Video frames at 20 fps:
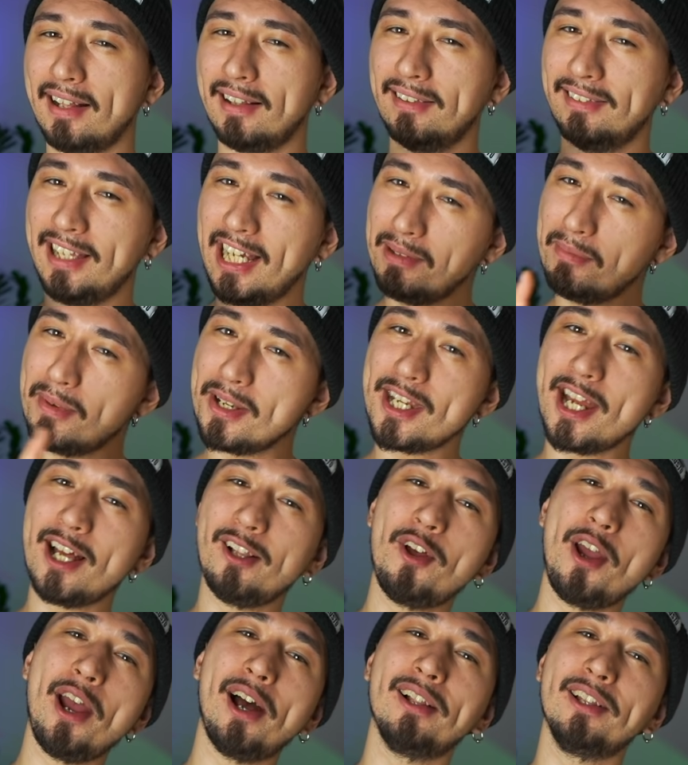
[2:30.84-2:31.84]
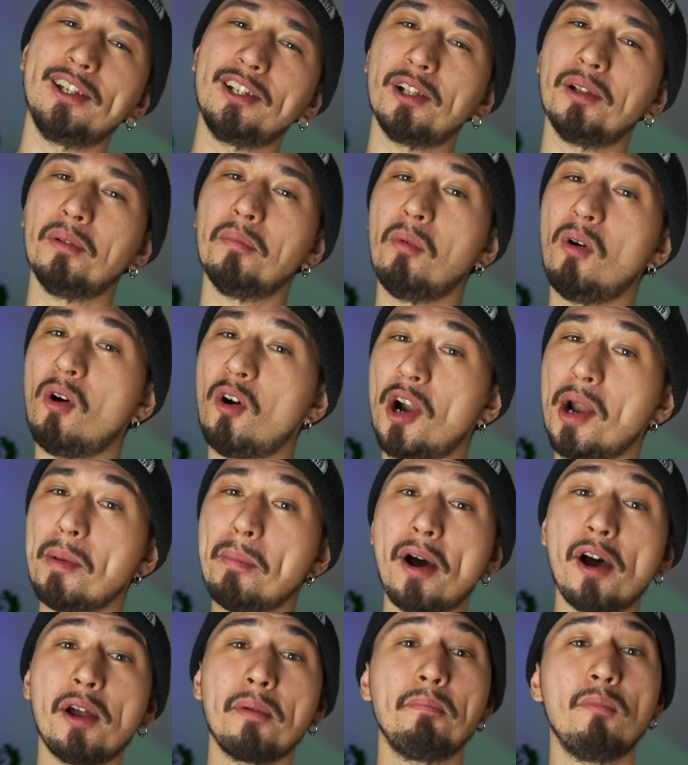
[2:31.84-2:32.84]
Let me tell you a little more
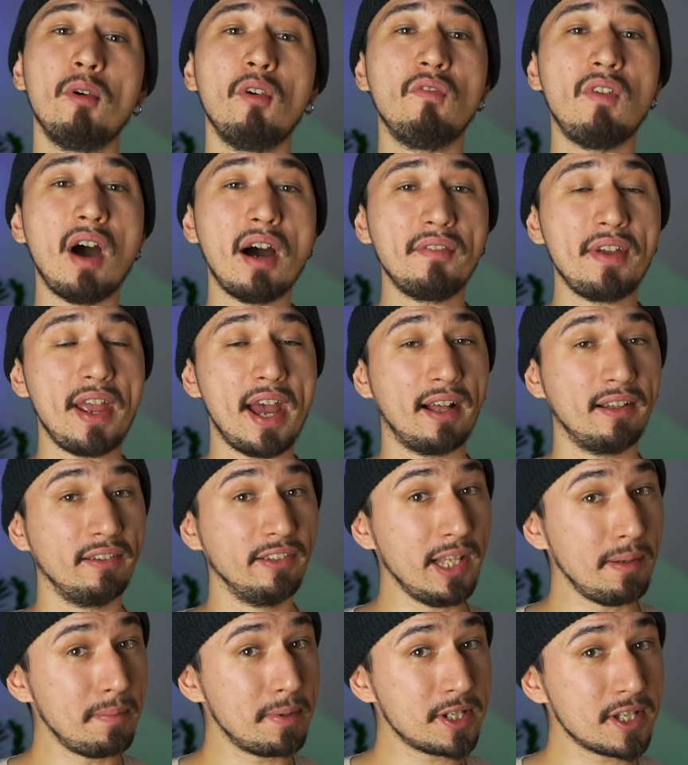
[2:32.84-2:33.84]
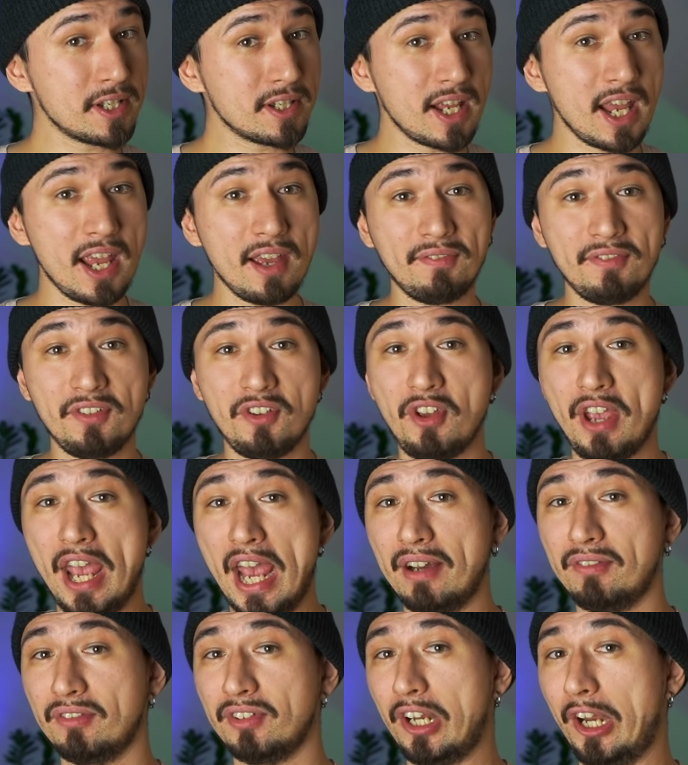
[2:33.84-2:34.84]
about Movavi Unlimited if you
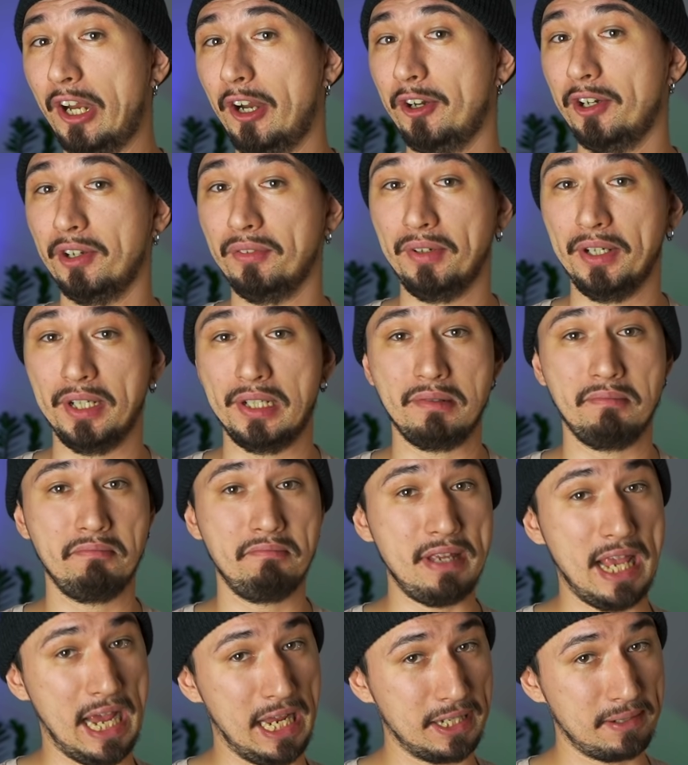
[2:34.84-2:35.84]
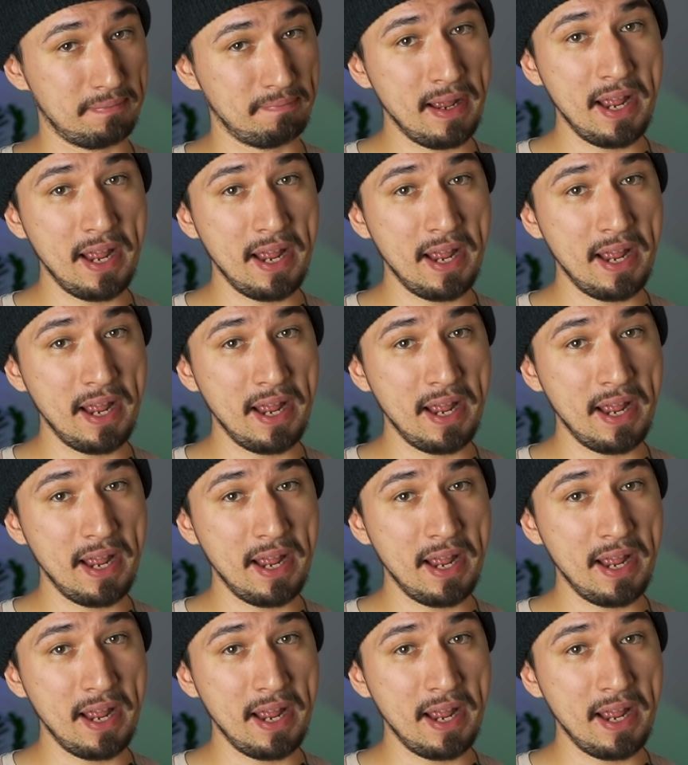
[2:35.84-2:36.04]
haven't heard of it yet.